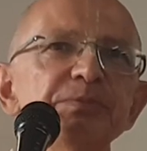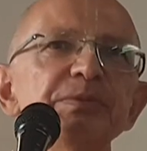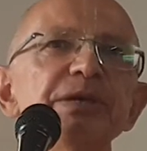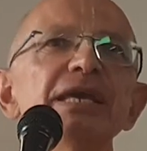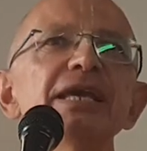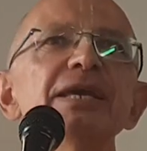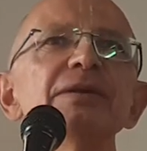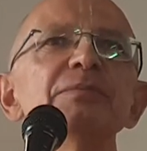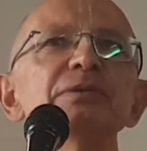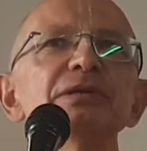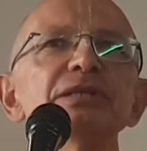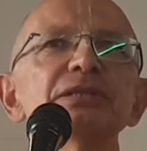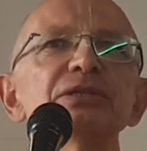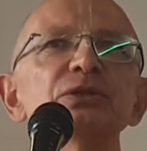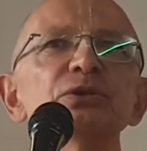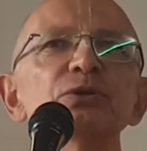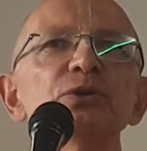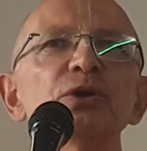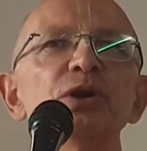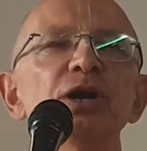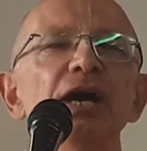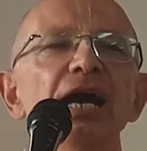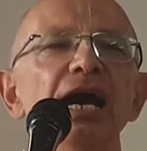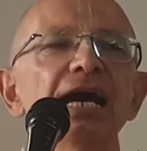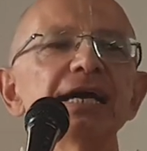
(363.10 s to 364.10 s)
be able
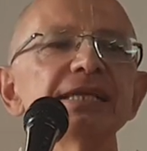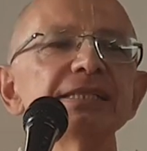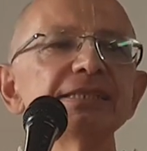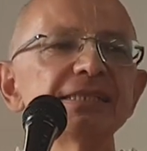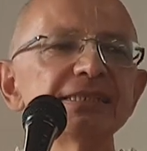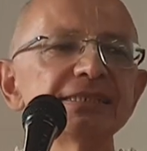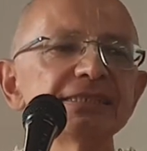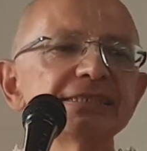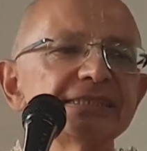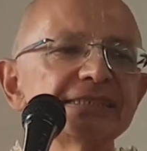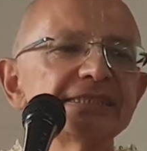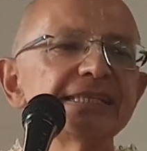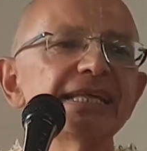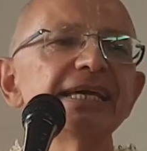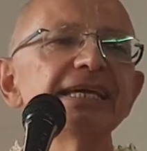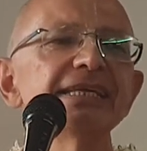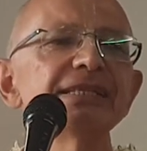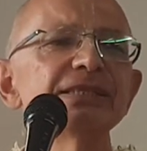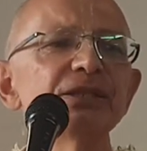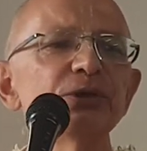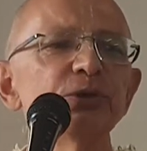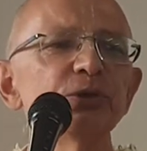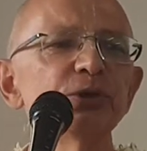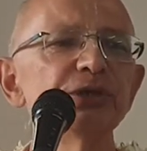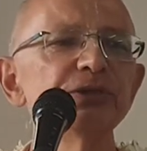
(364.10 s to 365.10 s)
to
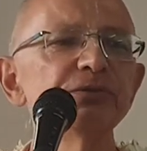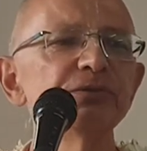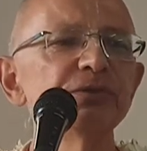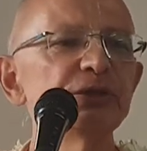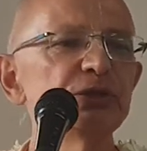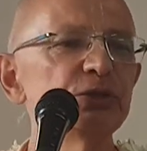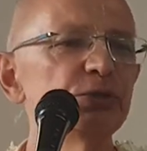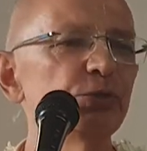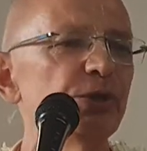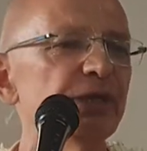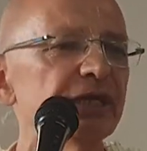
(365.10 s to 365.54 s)
understand or even to